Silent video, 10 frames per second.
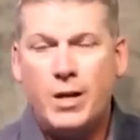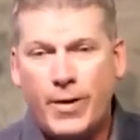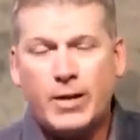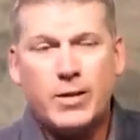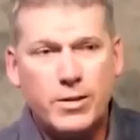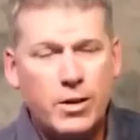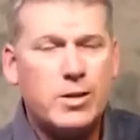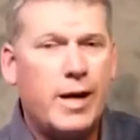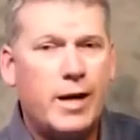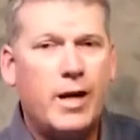In fact, this
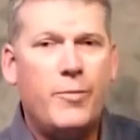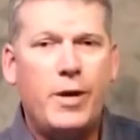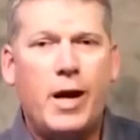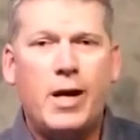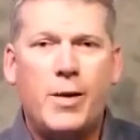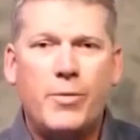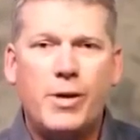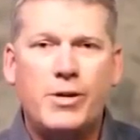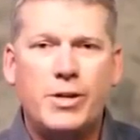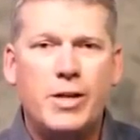looks like an FBI
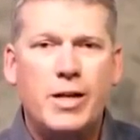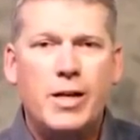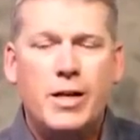operation.